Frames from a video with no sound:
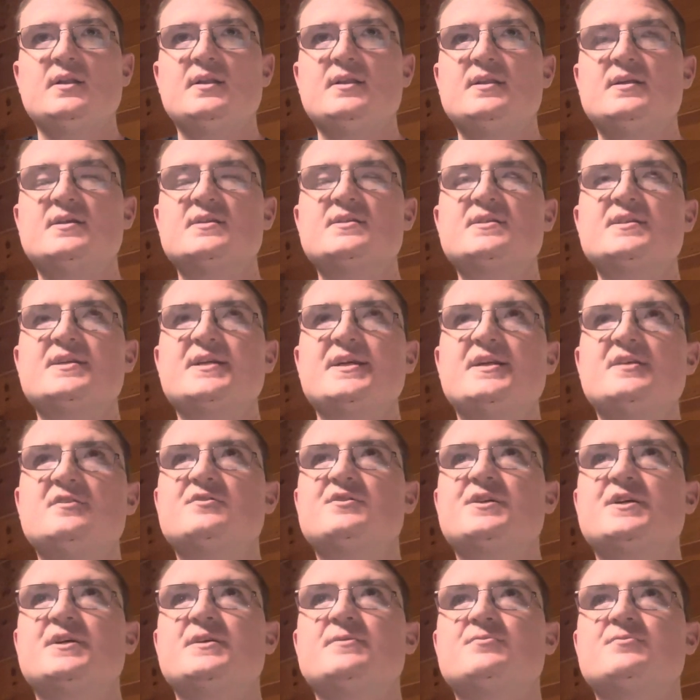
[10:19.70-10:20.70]
This
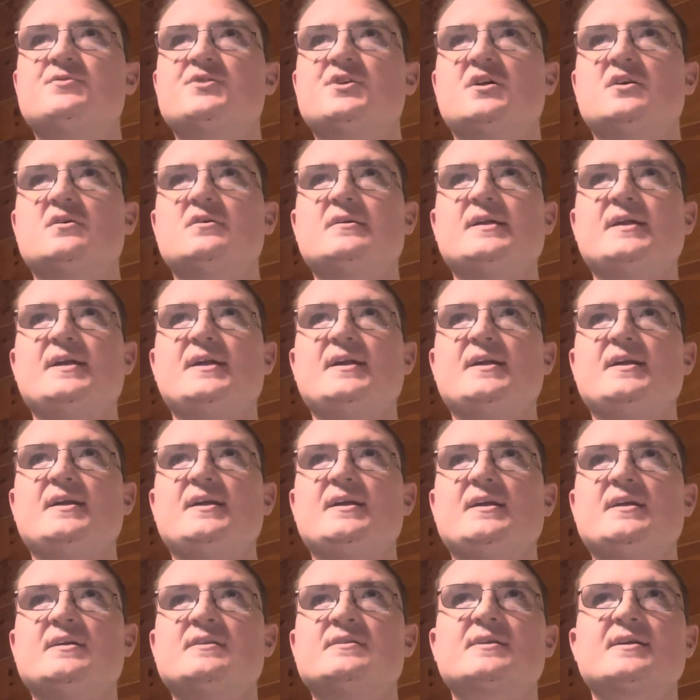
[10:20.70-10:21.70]
YouTube journey
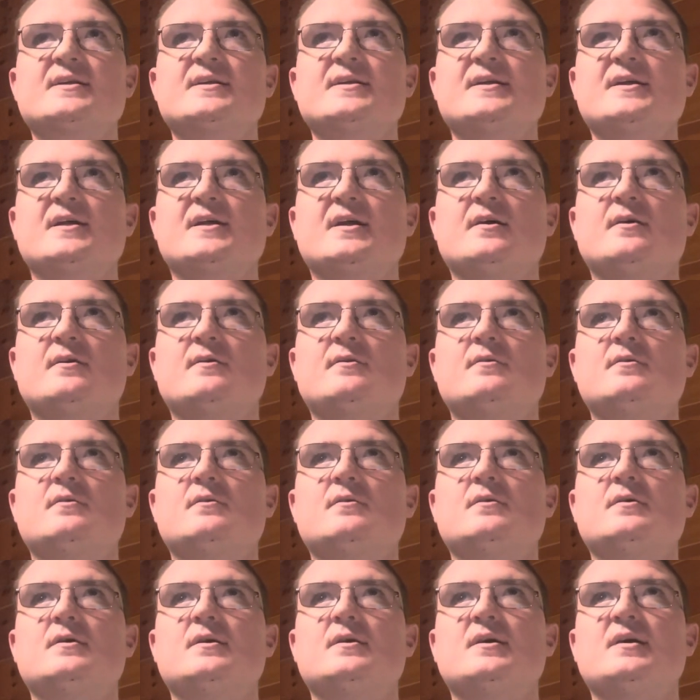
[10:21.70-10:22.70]
is going to
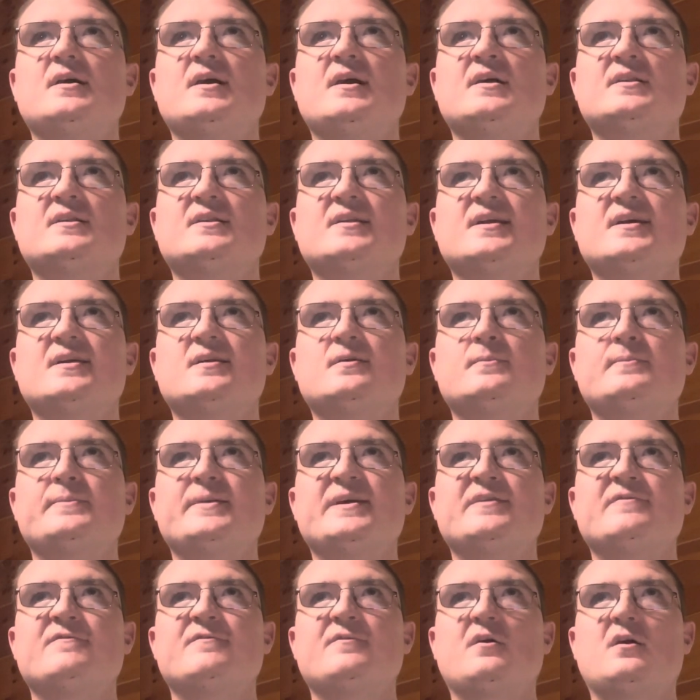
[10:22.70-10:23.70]
go a little bit
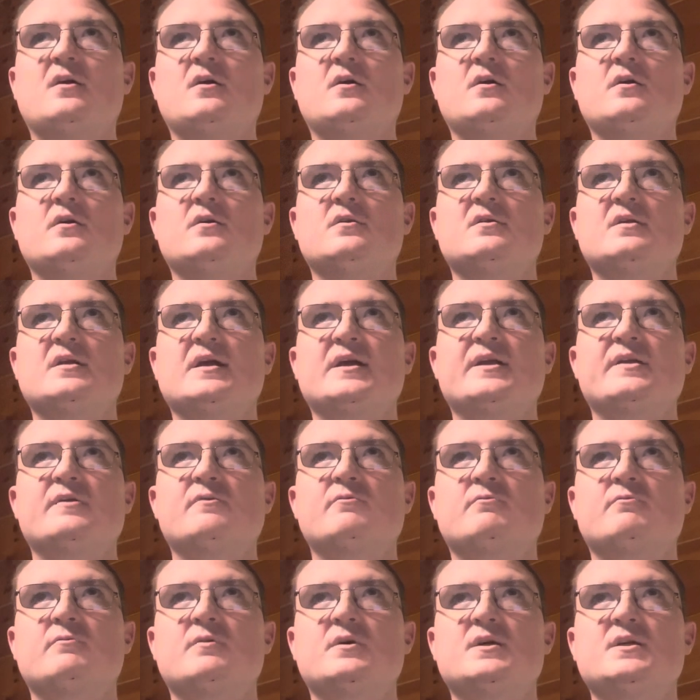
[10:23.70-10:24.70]
further. Like
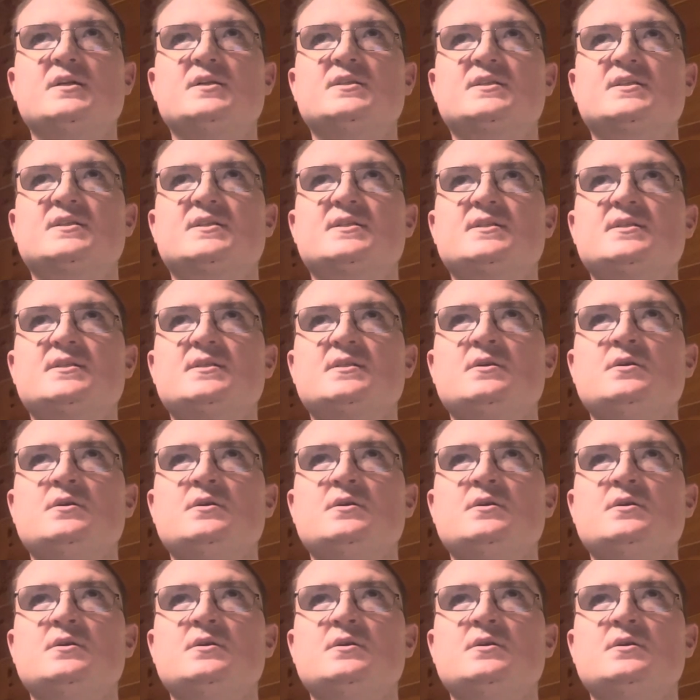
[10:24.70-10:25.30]
once